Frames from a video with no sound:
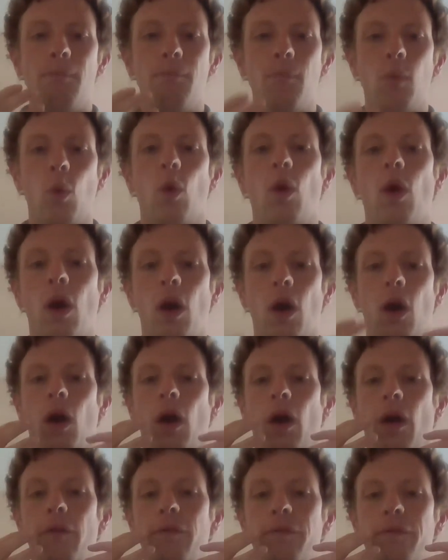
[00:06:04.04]
more
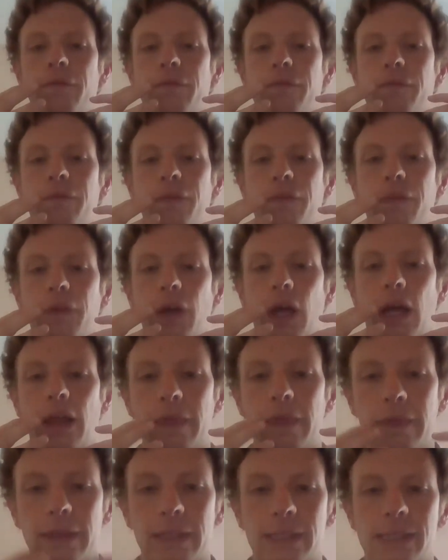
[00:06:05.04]
of
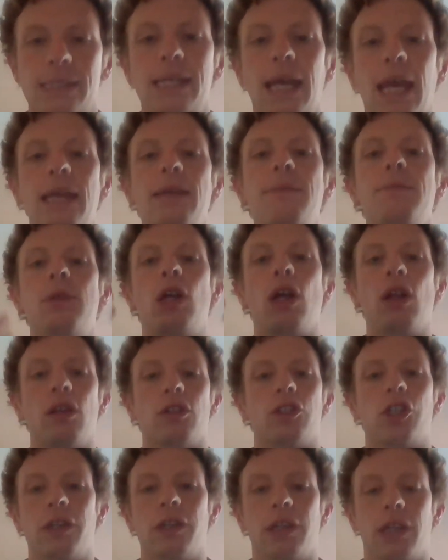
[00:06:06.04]
the same
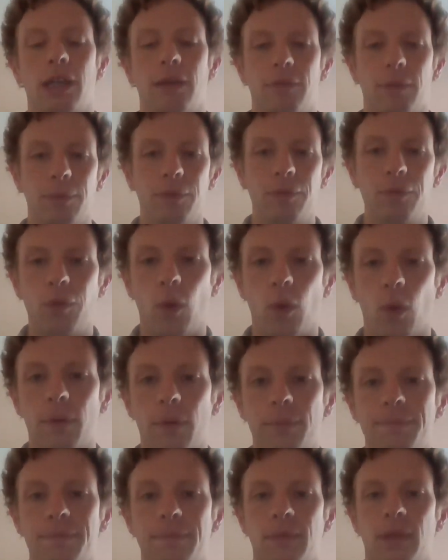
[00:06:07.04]
culture than ever
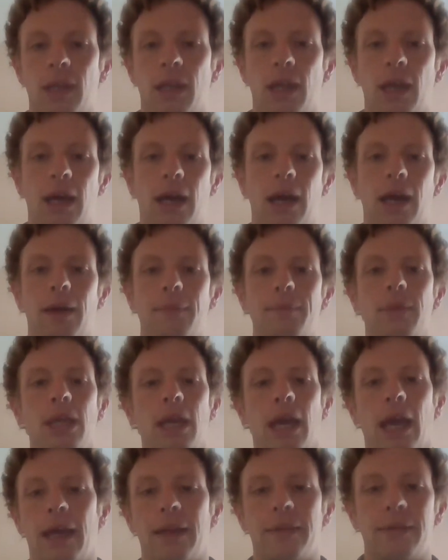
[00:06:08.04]
before.
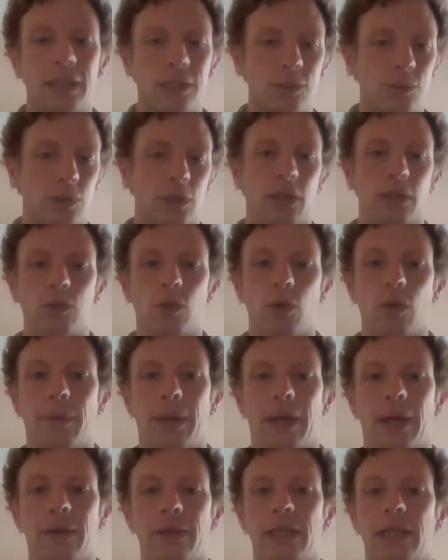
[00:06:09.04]
And that's what I'll talk
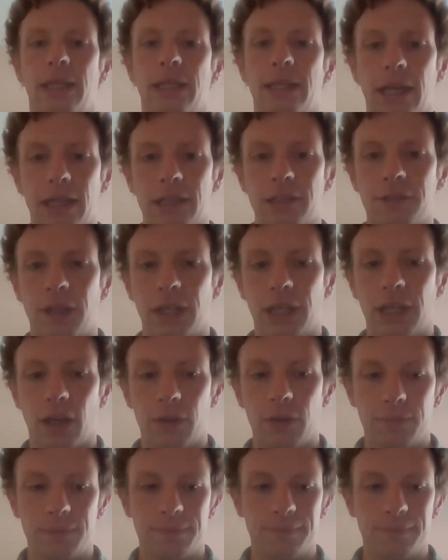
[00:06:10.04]
about in the next video.